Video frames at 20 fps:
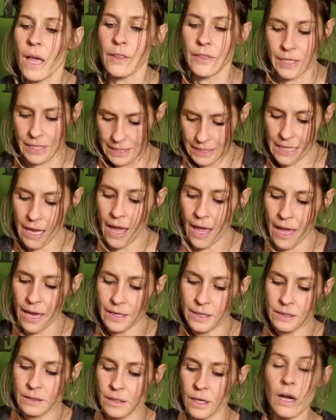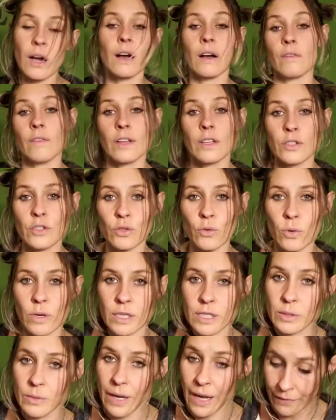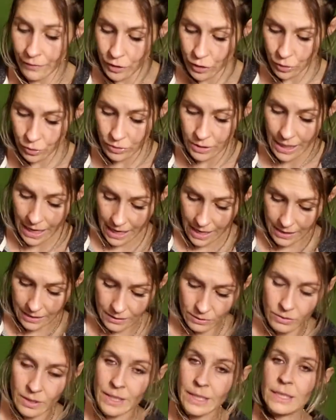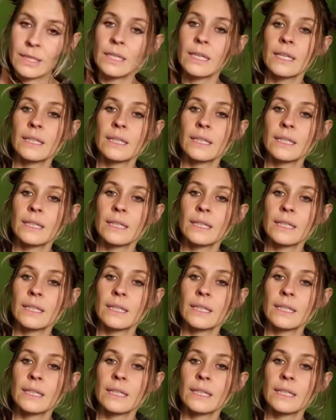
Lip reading: The Ten of Swords. So we have two tens, right?